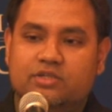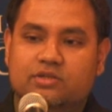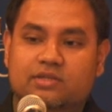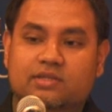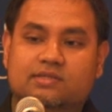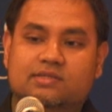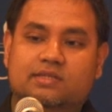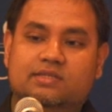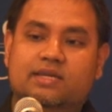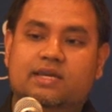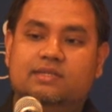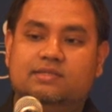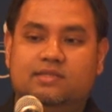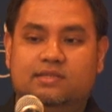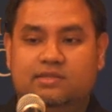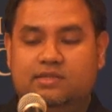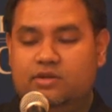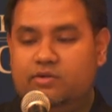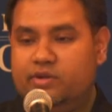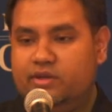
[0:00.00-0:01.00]
actually
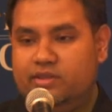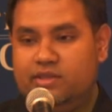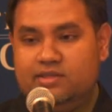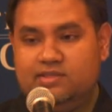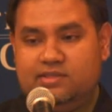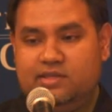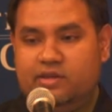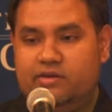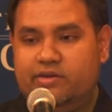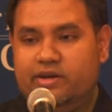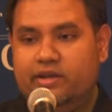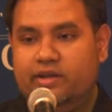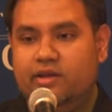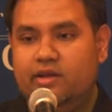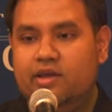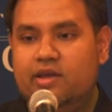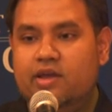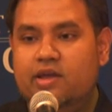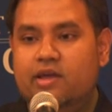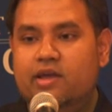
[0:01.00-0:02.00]
suggested during this
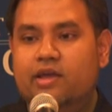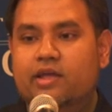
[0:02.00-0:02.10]
hearing